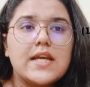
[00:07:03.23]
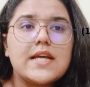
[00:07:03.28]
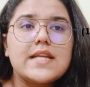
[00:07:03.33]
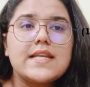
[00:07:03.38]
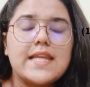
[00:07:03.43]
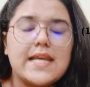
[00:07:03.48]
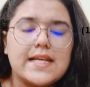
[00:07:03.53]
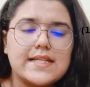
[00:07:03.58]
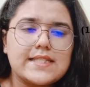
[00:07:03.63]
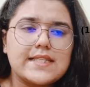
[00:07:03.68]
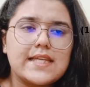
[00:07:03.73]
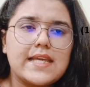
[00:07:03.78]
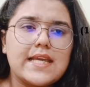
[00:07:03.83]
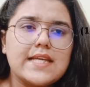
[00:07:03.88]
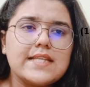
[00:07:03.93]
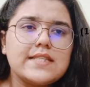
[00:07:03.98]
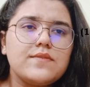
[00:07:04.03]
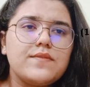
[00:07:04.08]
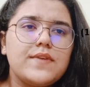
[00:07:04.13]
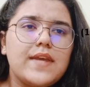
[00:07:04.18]
Next
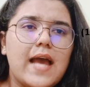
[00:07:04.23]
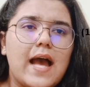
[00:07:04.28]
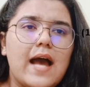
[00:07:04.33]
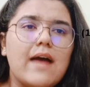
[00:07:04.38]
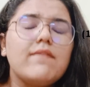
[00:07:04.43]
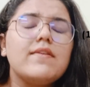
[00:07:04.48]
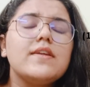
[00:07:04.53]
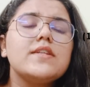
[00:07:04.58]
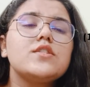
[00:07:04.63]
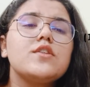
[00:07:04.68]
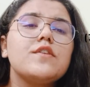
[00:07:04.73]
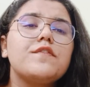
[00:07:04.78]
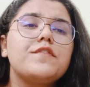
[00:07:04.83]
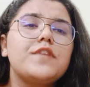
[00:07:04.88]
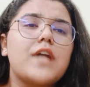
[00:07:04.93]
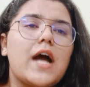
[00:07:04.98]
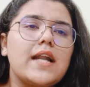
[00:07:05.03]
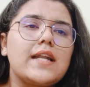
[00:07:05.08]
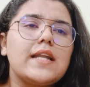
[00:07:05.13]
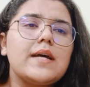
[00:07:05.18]
case we have is of
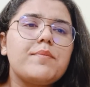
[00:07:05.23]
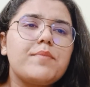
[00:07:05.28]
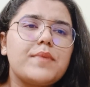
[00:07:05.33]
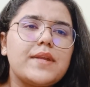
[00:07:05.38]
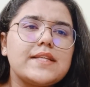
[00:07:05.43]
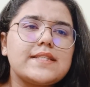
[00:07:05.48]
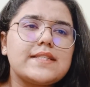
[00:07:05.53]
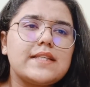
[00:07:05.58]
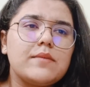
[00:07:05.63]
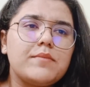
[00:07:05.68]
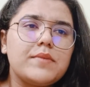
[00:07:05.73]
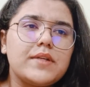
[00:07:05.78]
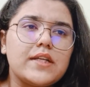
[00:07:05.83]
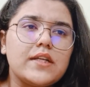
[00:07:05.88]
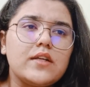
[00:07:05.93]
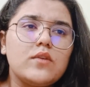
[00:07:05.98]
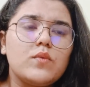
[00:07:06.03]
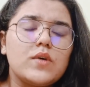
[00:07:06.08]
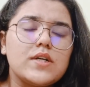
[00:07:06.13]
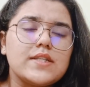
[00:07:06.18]
Tata Press
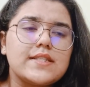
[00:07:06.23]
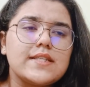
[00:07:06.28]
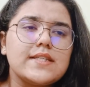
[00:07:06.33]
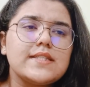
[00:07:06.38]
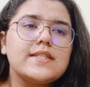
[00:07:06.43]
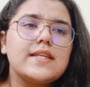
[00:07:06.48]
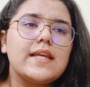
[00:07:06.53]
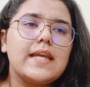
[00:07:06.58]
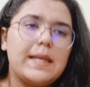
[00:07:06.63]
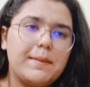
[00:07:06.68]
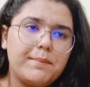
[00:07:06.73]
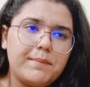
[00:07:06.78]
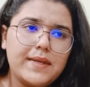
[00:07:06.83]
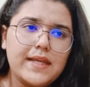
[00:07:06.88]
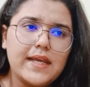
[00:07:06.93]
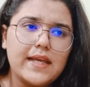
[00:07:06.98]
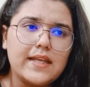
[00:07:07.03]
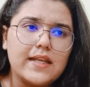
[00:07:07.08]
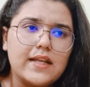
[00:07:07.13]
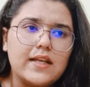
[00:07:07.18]
Limited versus
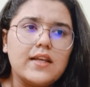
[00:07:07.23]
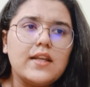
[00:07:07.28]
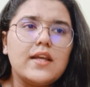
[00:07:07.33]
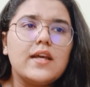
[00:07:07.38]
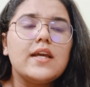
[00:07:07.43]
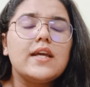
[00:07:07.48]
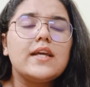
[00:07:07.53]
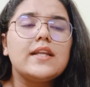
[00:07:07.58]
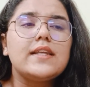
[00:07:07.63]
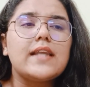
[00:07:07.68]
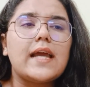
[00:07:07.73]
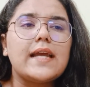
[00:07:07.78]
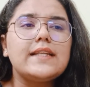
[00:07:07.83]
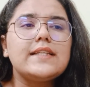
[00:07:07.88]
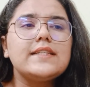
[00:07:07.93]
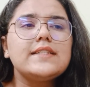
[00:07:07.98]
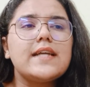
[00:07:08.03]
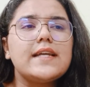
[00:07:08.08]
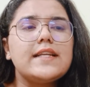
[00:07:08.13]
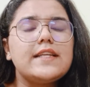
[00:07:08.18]
MTNL
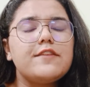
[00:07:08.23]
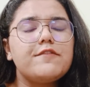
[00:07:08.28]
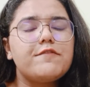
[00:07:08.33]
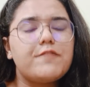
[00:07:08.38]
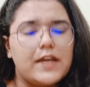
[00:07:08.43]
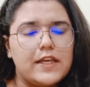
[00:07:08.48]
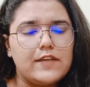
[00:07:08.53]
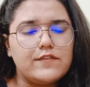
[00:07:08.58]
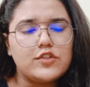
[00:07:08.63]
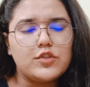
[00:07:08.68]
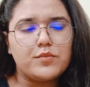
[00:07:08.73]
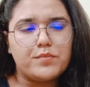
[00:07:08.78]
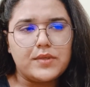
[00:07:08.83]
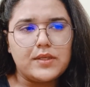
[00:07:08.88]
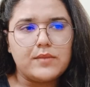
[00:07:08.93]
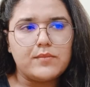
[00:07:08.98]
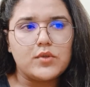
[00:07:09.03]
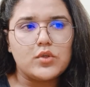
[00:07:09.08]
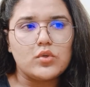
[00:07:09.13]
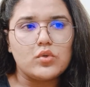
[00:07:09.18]
1995
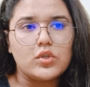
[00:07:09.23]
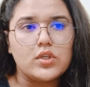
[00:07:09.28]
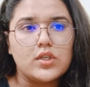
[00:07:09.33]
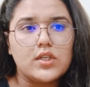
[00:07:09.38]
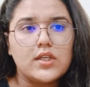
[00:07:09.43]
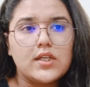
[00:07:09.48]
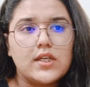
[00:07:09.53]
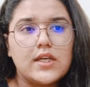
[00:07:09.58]
Supreme Court.